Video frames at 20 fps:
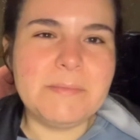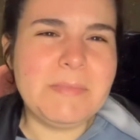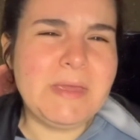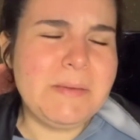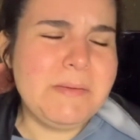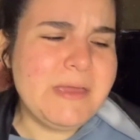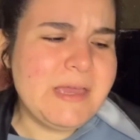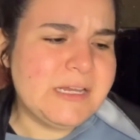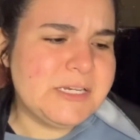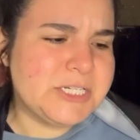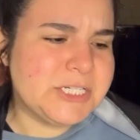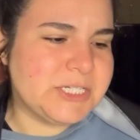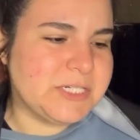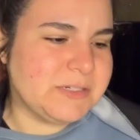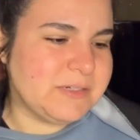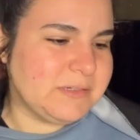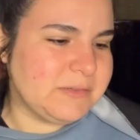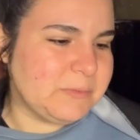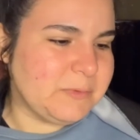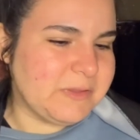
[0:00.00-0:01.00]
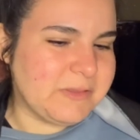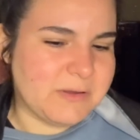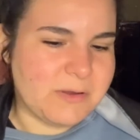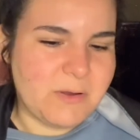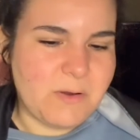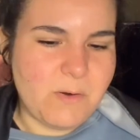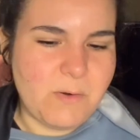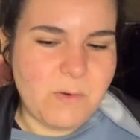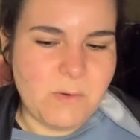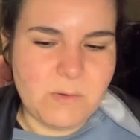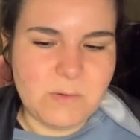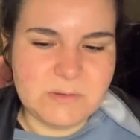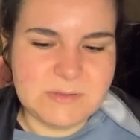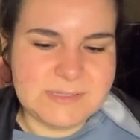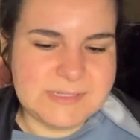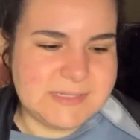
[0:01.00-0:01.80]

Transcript: Maybe I shouldn't with a cold.